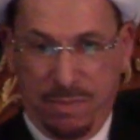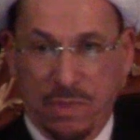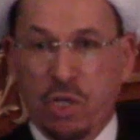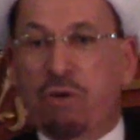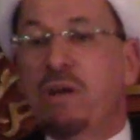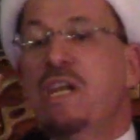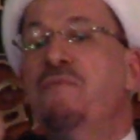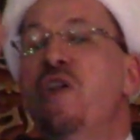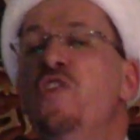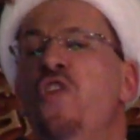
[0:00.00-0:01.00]
You don't
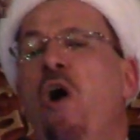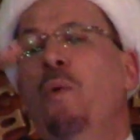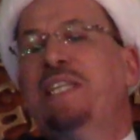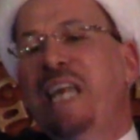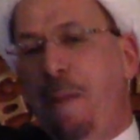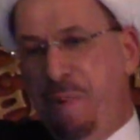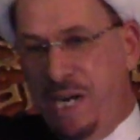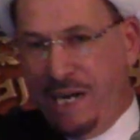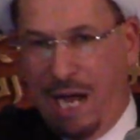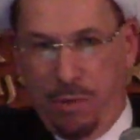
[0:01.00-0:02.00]
even know what's
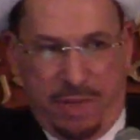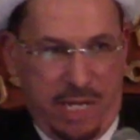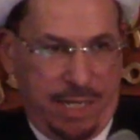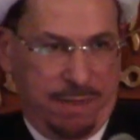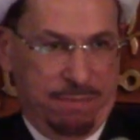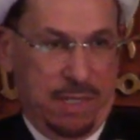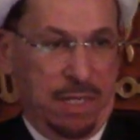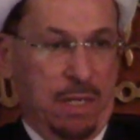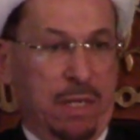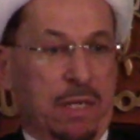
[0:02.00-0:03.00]
happening out there.
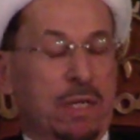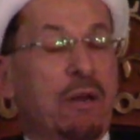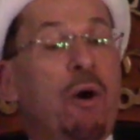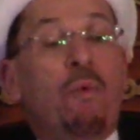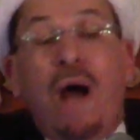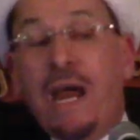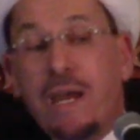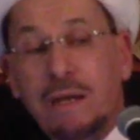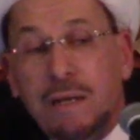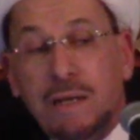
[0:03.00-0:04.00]
You know why
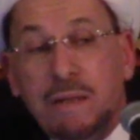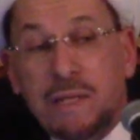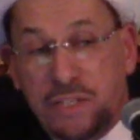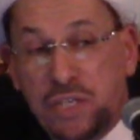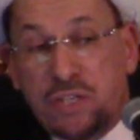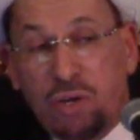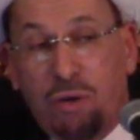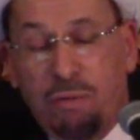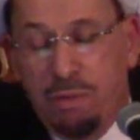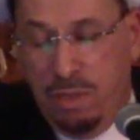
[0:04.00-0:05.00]
this is so?
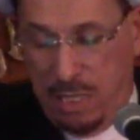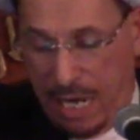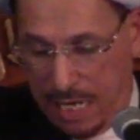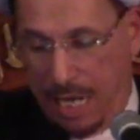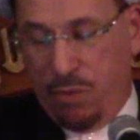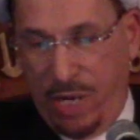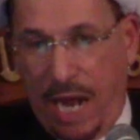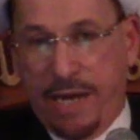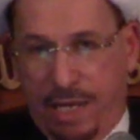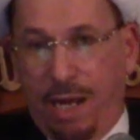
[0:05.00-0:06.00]
When I
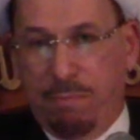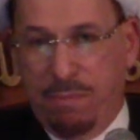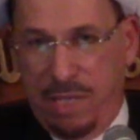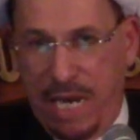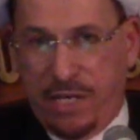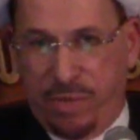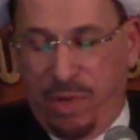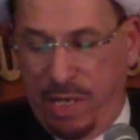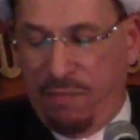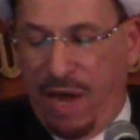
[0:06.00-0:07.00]
come later on,
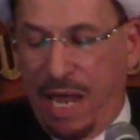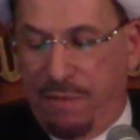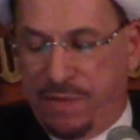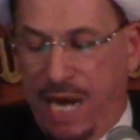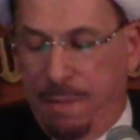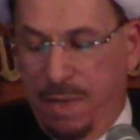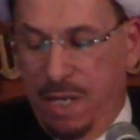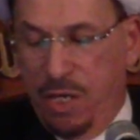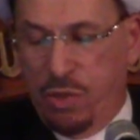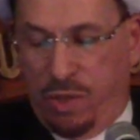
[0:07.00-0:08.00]
if I have time
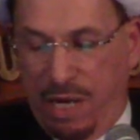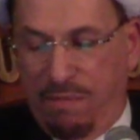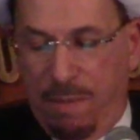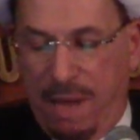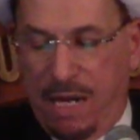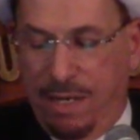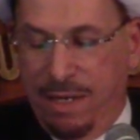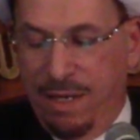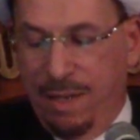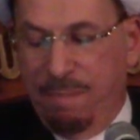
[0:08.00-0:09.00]
to cover
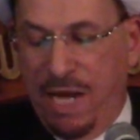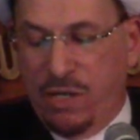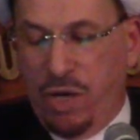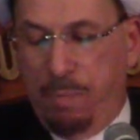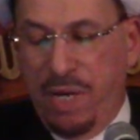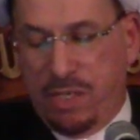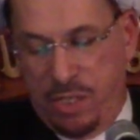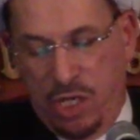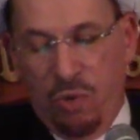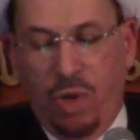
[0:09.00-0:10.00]
my topics,
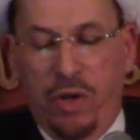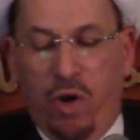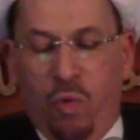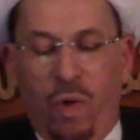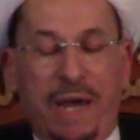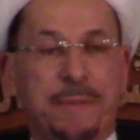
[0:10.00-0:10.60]
you will know why.